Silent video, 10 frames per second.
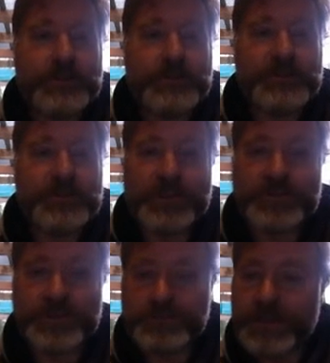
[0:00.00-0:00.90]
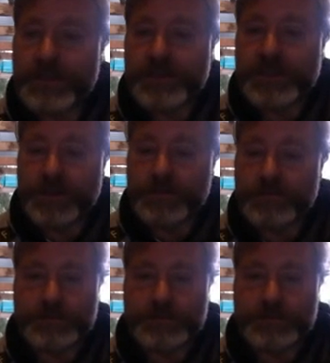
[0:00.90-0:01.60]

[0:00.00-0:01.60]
It's sad, isn't it? Getting old.